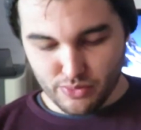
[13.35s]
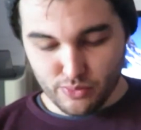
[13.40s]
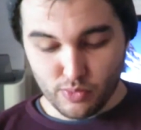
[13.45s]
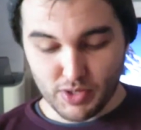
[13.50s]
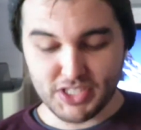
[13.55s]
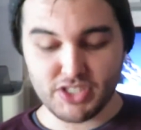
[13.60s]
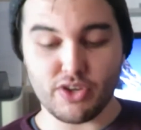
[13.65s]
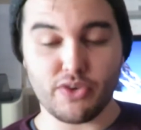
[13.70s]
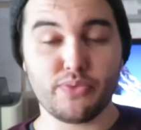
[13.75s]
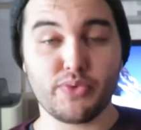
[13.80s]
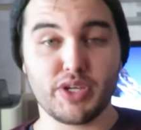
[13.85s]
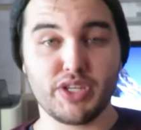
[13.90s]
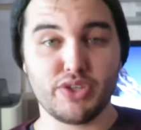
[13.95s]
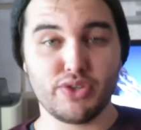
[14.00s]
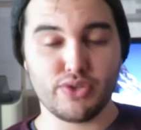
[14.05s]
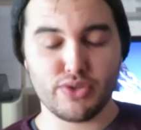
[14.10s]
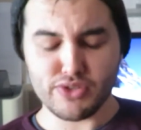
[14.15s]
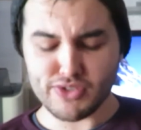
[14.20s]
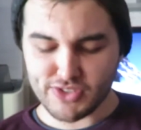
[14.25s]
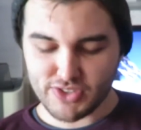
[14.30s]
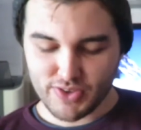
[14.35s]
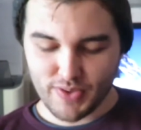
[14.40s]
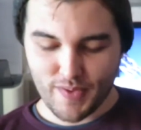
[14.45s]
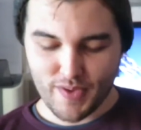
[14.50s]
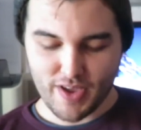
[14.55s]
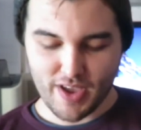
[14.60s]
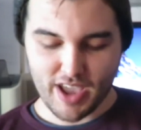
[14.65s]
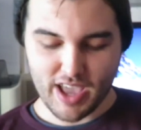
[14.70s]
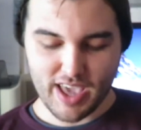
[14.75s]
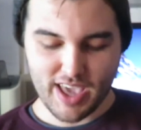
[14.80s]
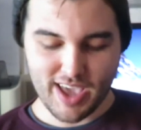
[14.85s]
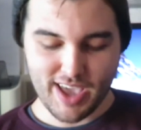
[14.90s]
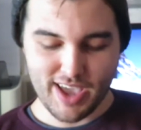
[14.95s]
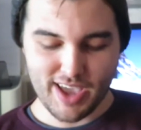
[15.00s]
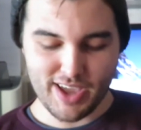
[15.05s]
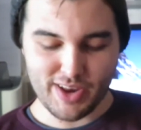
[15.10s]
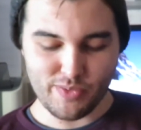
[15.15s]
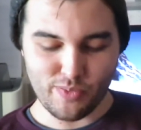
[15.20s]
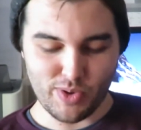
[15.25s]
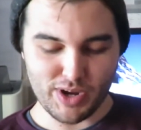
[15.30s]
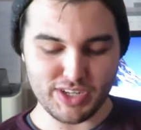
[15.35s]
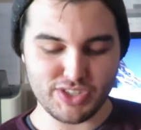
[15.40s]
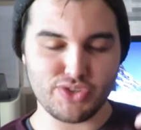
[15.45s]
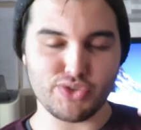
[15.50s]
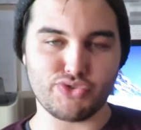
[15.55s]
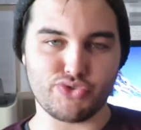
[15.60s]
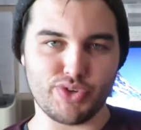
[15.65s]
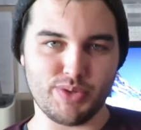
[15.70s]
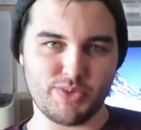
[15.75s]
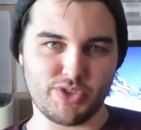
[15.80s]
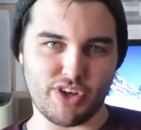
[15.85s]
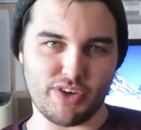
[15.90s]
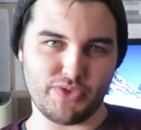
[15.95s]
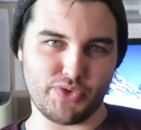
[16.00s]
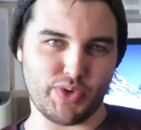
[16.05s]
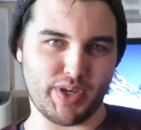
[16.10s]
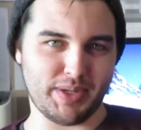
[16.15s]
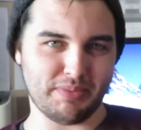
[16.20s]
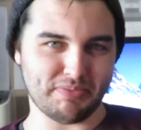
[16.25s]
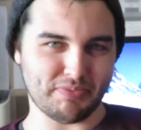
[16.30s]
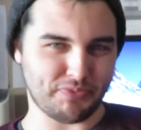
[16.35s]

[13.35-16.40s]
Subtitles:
What software do you use, and what is your dream software?